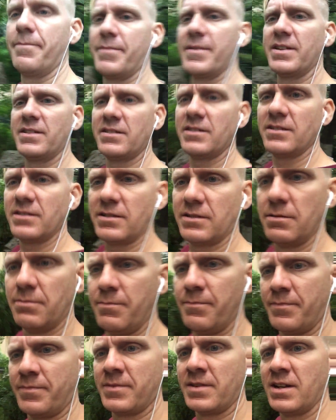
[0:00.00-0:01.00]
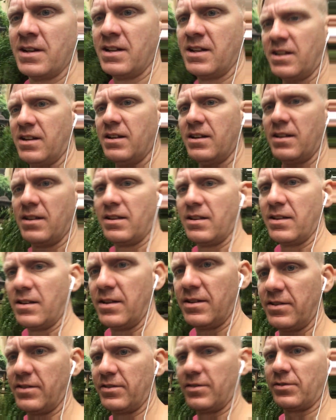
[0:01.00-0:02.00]
this is
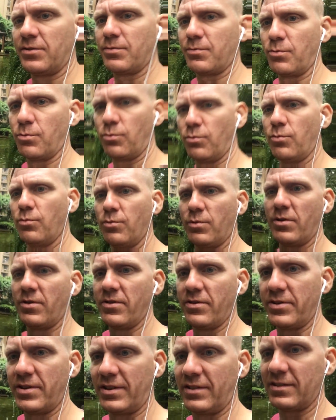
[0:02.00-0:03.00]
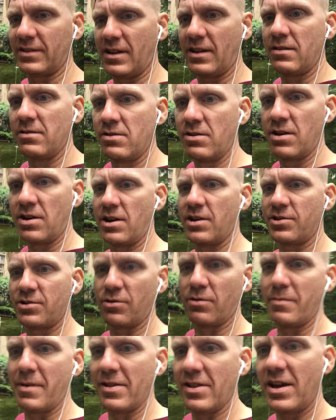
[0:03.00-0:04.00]
this is one of the things I, I
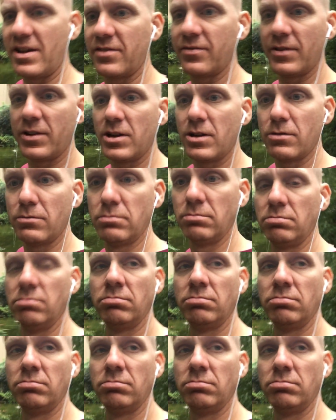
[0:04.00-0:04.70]
showed in my last video.